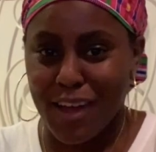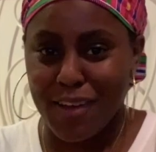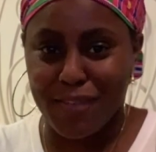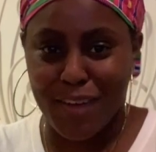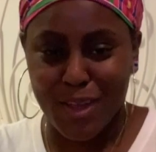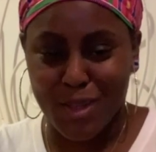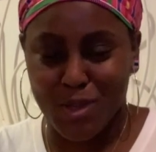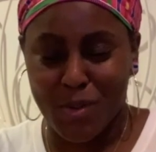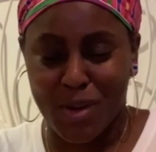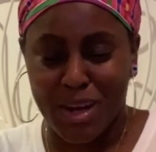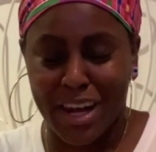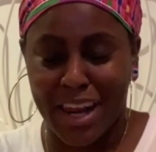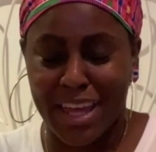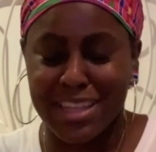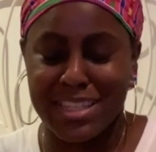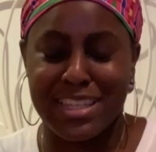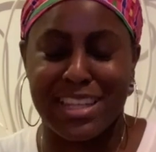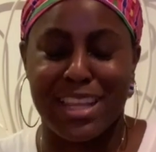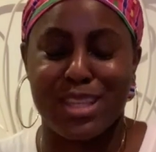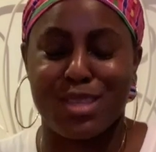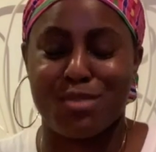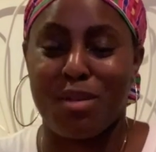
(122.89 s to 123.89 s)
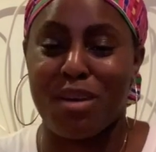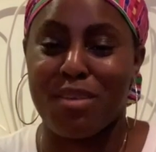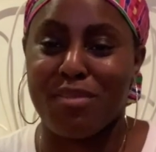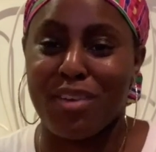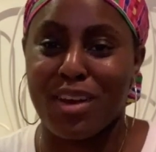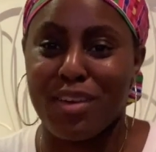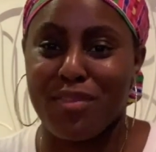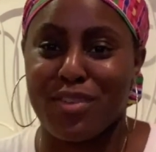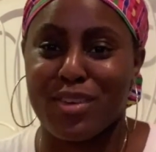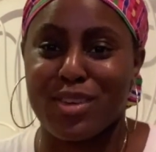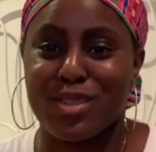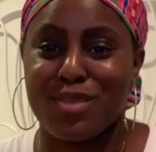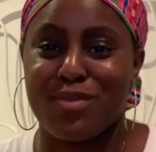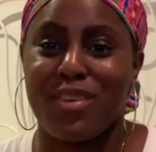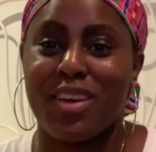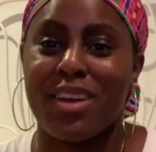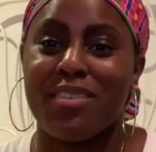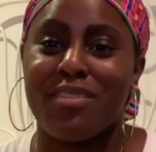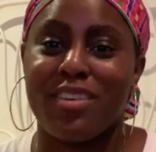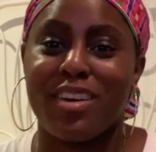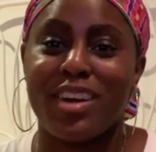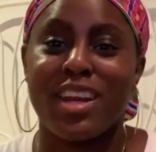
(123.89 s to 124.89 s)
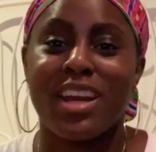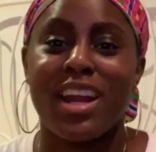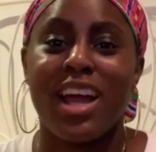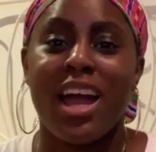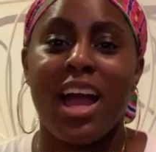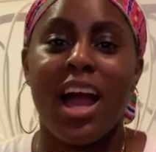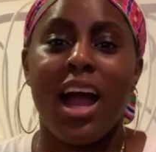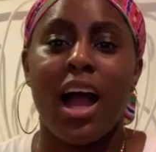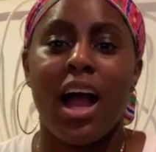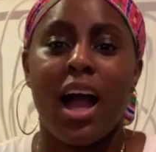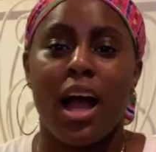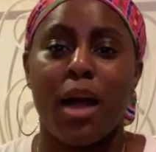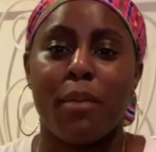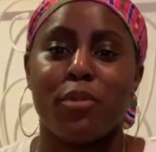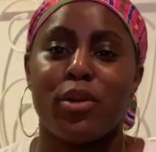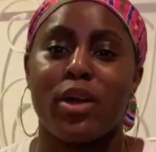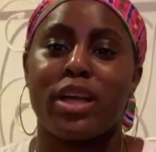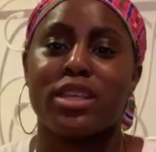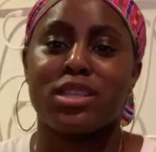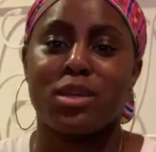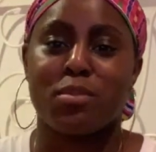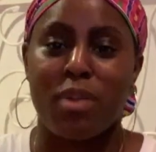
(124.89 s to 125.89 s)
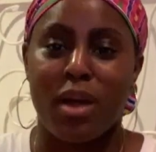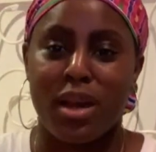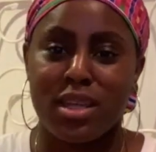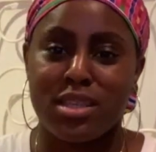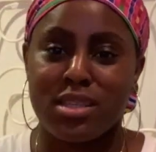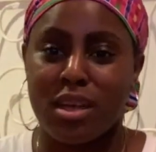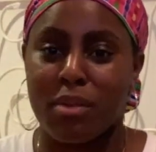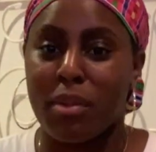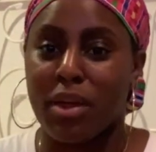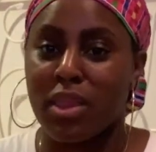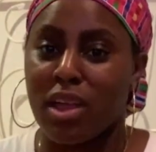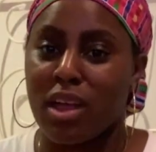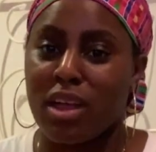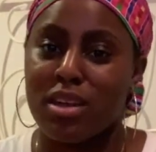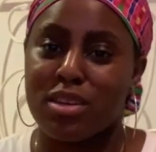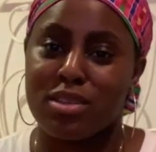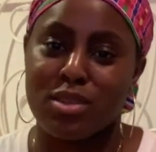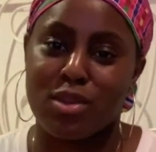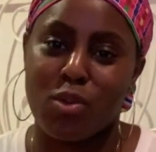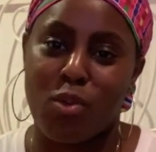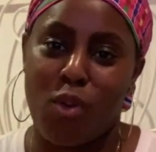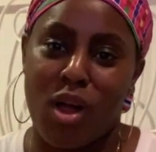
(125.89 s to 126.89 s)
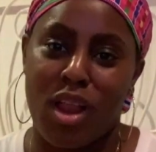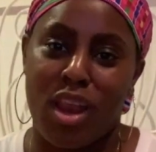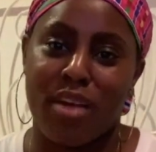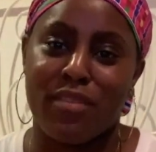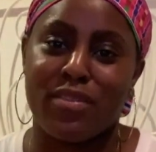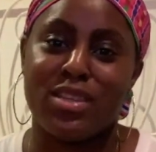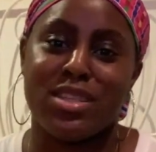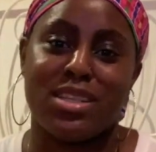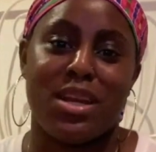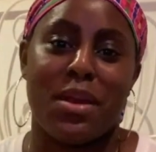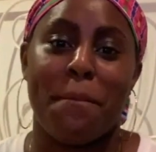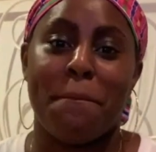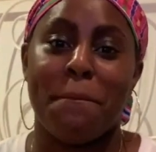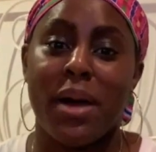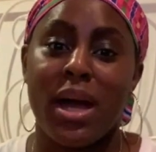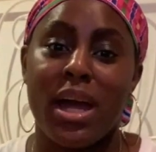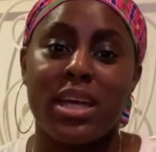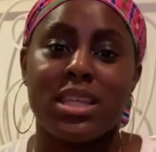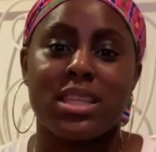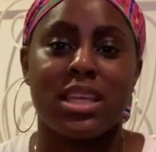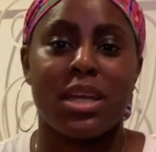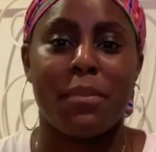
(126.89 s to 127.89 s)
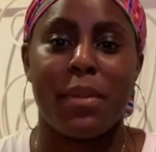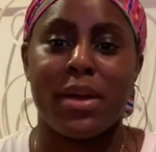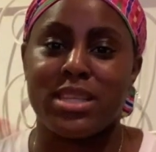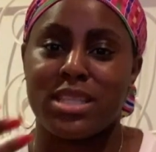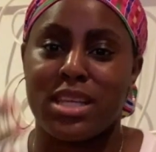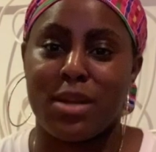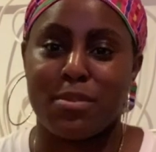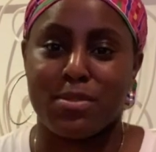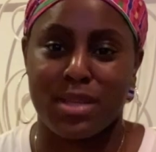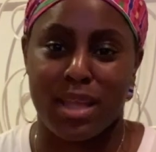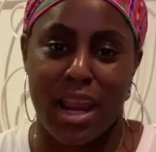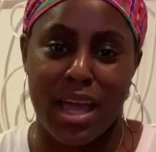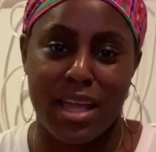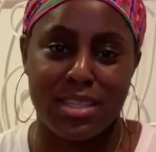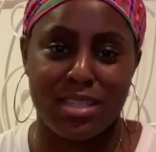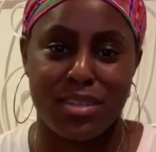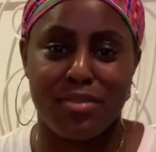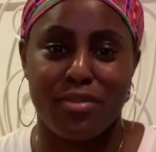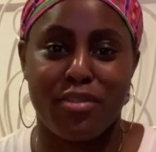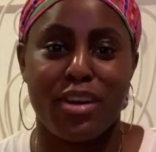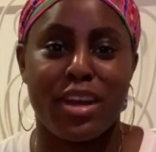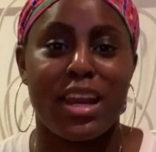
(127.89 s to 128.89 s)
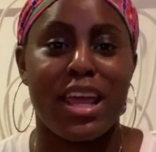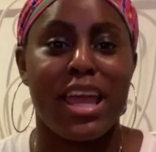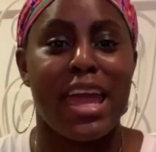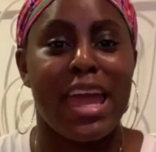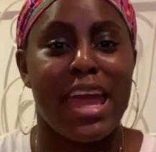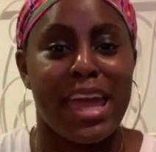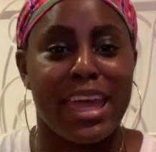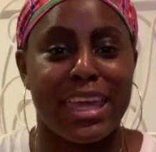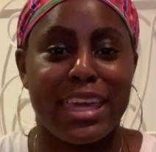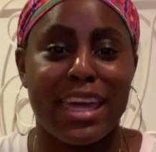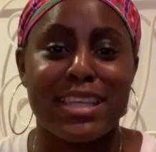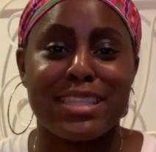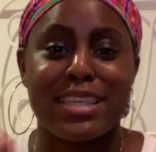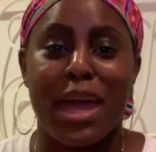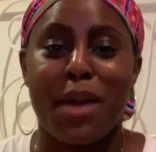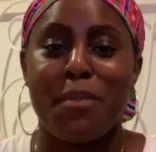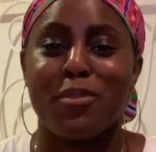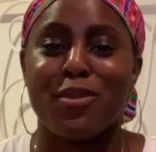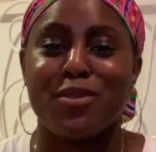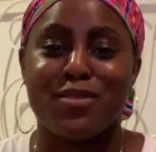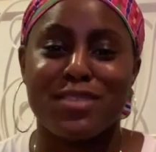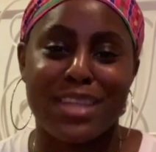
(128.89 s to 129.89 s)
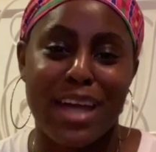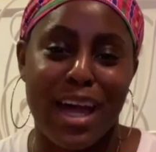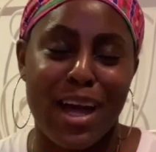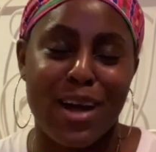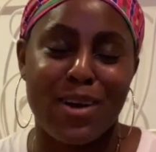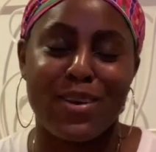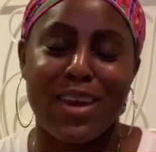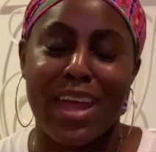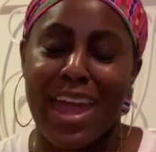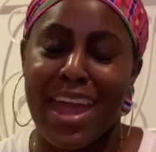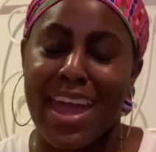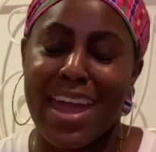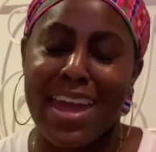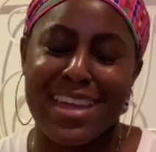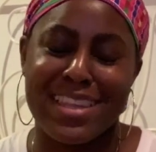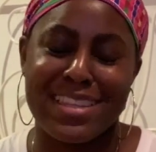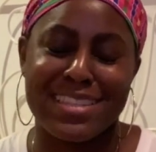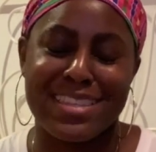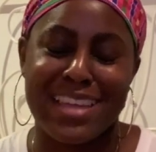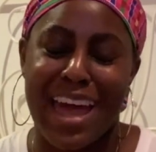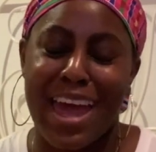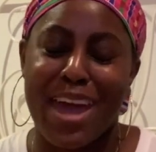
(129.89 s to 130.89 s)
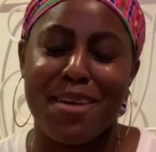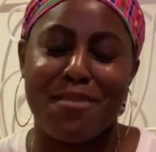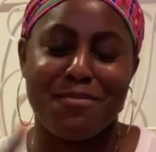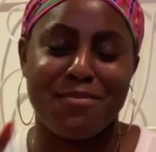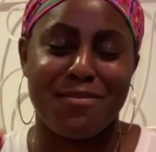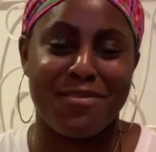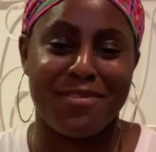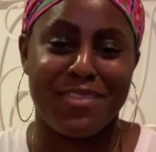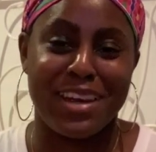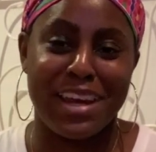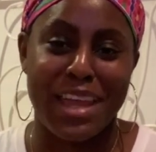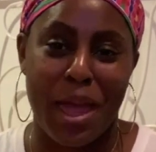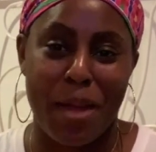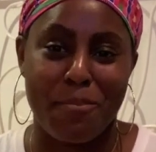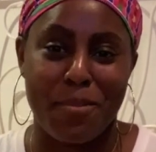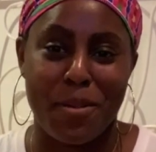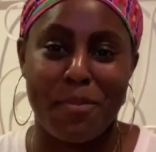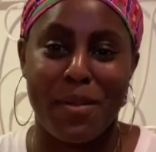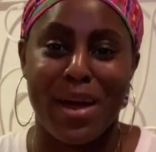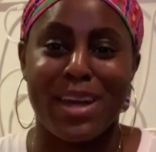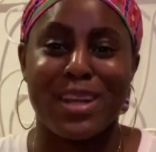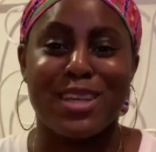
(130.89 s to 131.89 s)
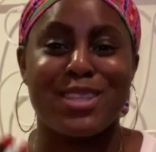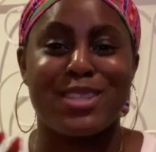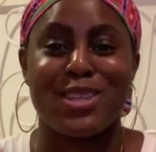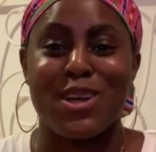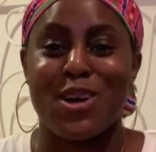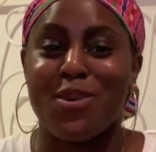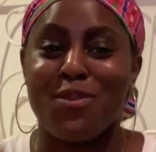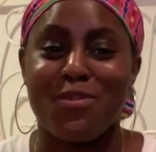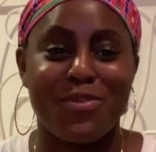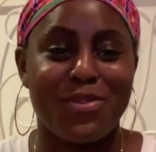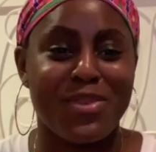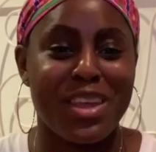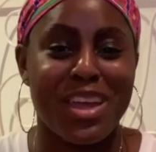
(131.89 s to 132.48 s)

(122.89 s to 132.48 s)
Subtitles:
of 2019. That's my very first favorite. You guys could probably tell by the colors of the wall, obviously, but my setup's a lot different. Yes, I moved out and I'm really happy about it, so